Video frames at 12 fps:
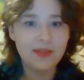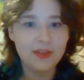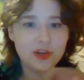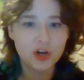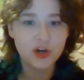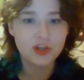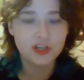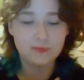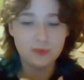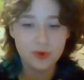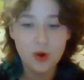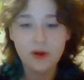and the church is
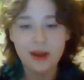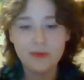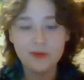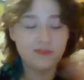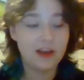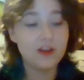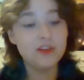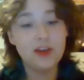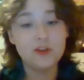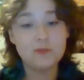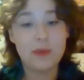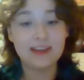broken, which eventually
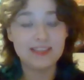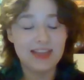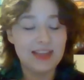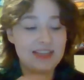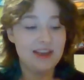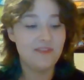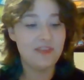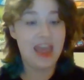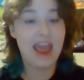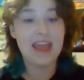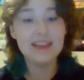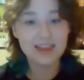goes back to the idea of the
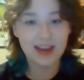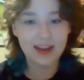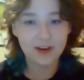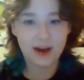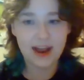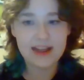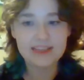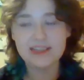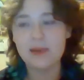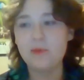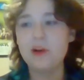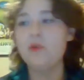Antichrist,
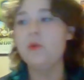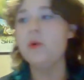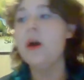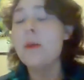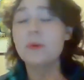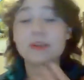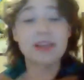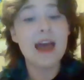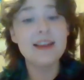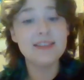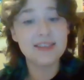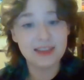someone who
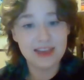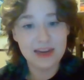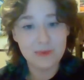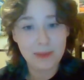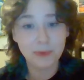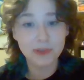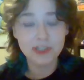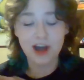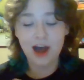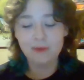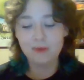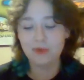pretends to lead people to
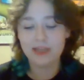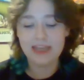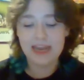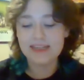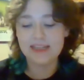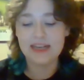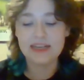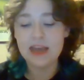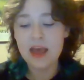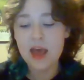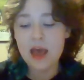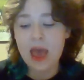God but really isn't.
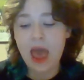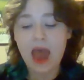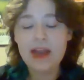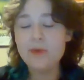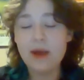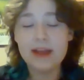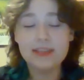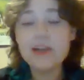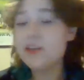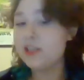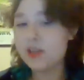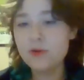Anyways,
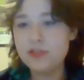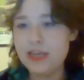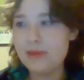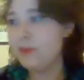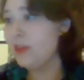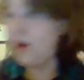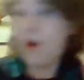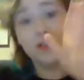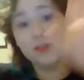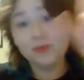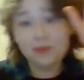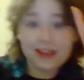it's so deep. But then
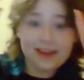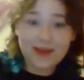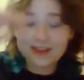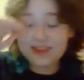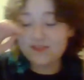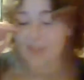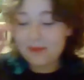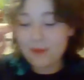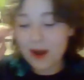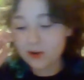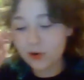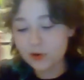also relating back to
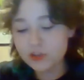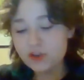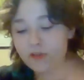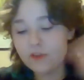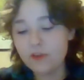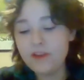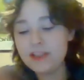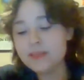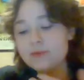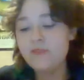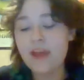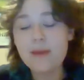vampire culture,
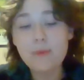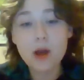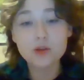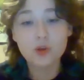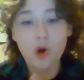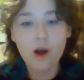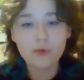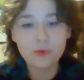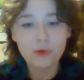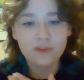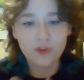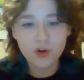victims of vampires are often
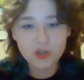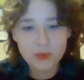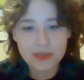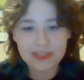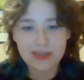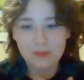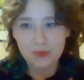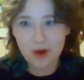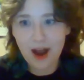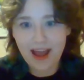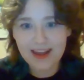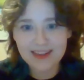referred to as their
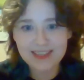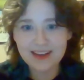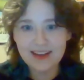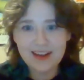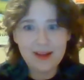brides.